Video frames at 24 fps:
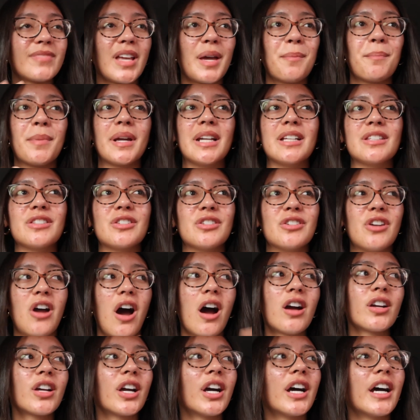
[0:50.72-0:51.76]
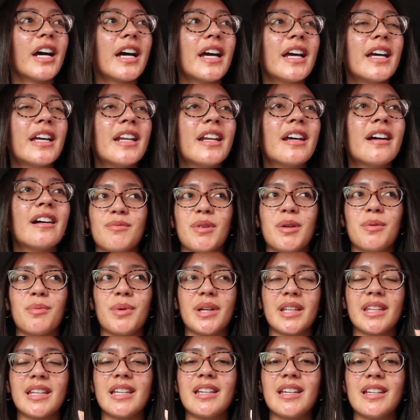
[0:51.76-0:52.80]
But it's not good. We
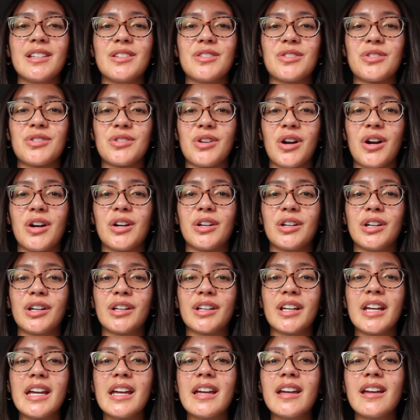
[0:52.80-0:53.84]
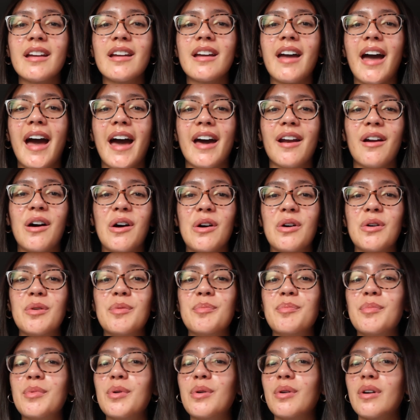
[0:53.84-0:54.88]
really need to start cooking at
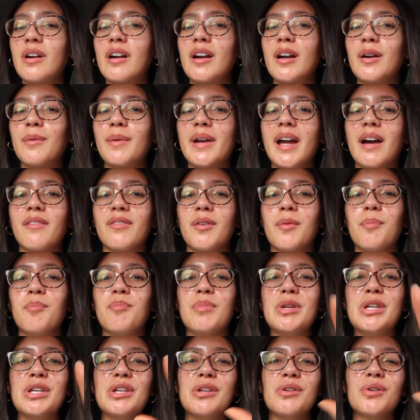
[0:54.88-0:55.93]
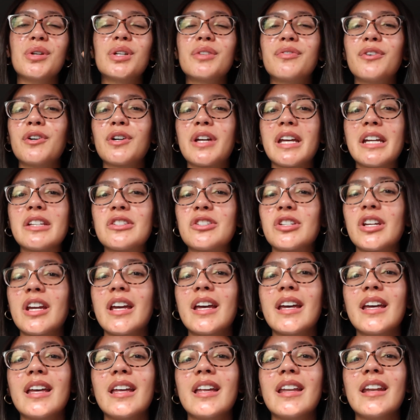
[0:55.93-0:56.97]
home more. We have a beautiful
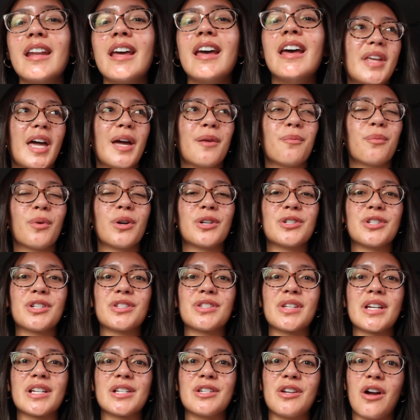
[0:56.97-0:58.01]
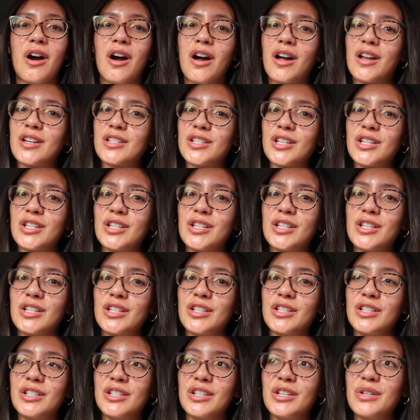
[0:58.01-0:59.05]
kitchen and we're just like not
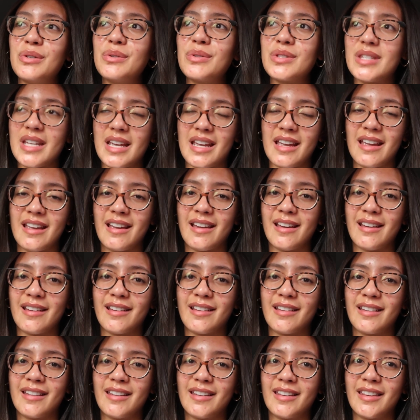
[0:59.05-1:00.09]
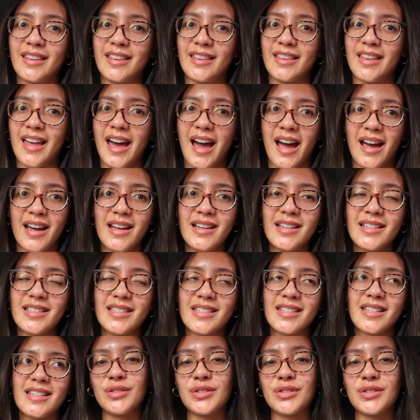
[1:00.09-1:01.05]
using that.